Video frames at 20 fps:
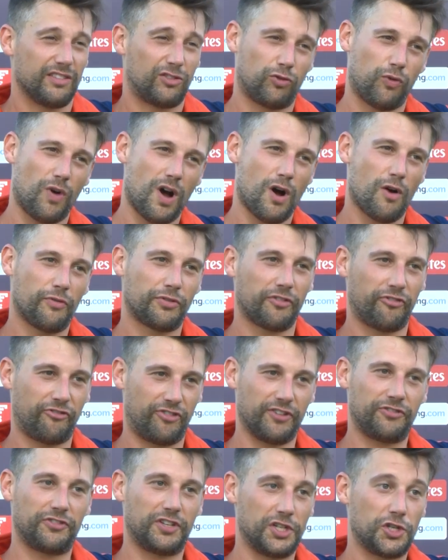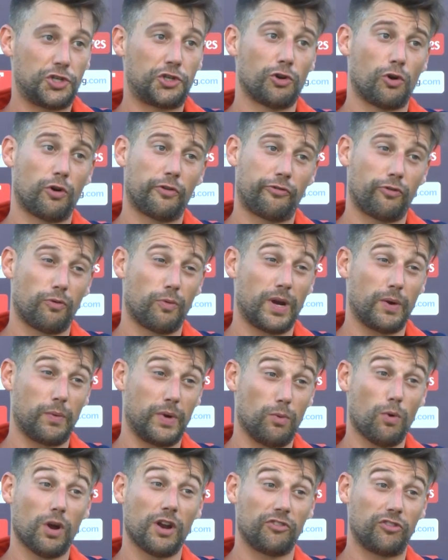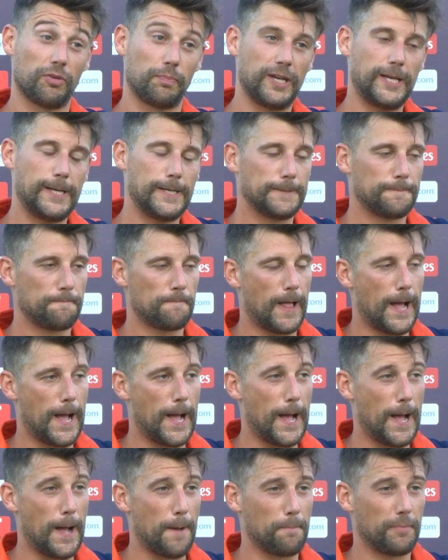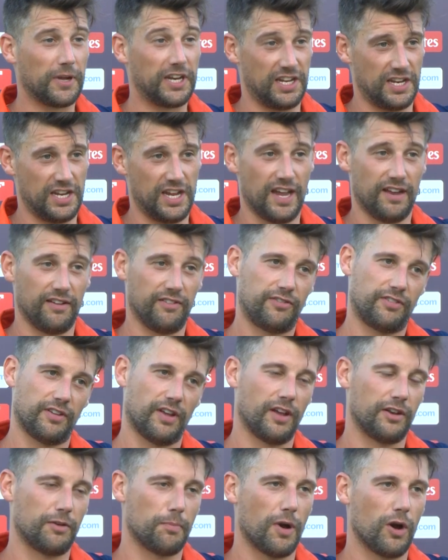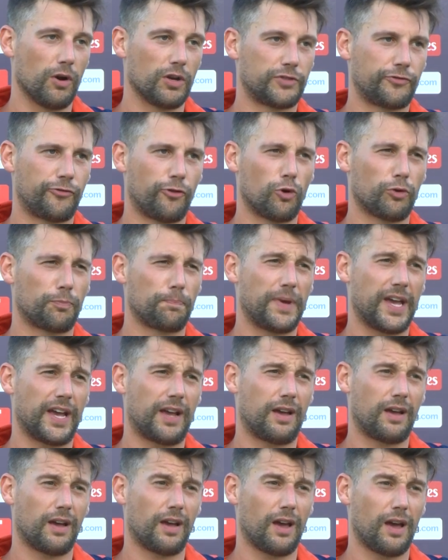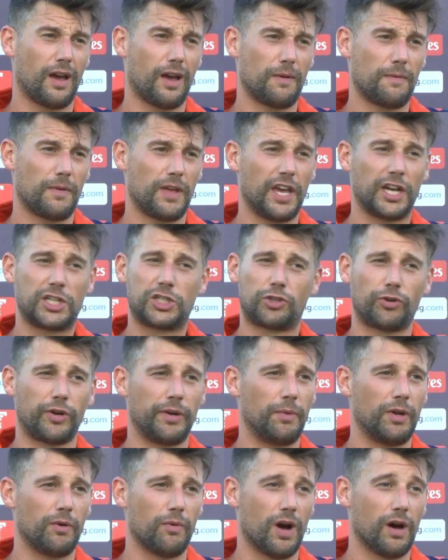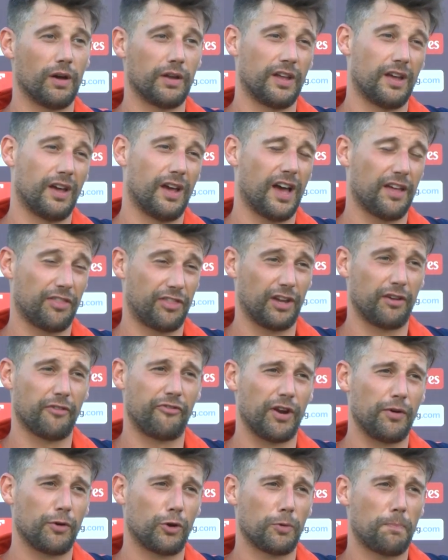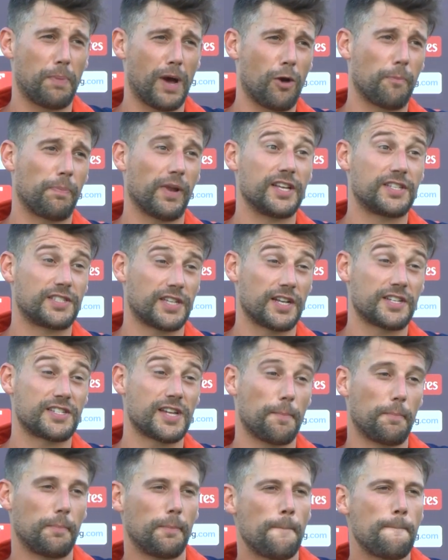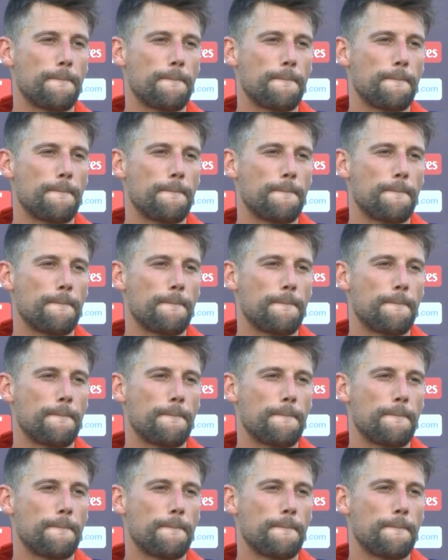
12 to 15 short for where we wanted to be. But in the end, the bowlers fought back extremely well, and I think a very good power play set us up.